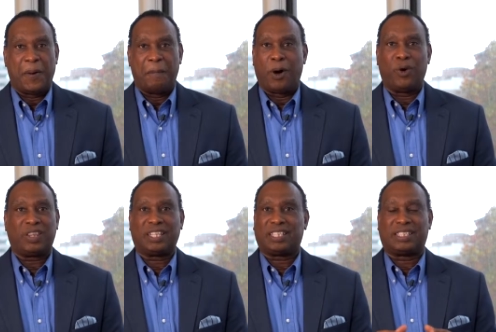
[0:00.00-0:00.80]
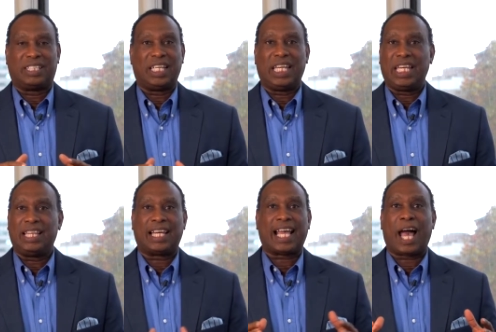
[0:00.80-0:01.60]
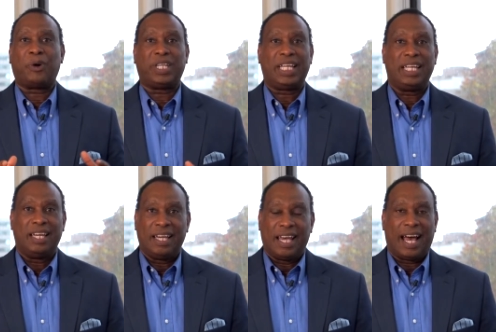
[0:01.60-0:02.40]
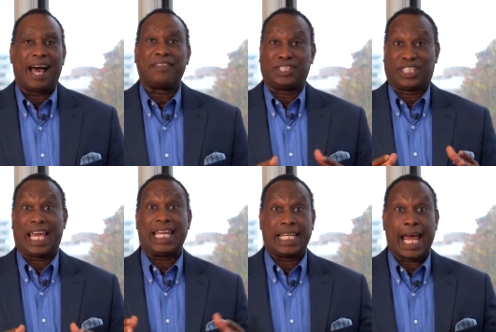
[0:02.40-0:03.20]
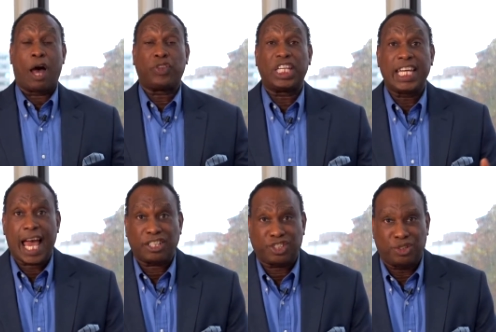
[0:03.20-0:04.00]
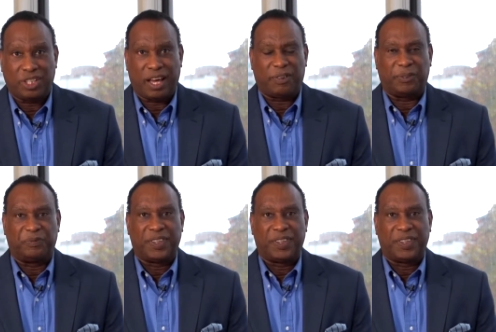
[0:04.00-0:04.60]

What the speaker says: both at the city, the county, the state, and now the national level.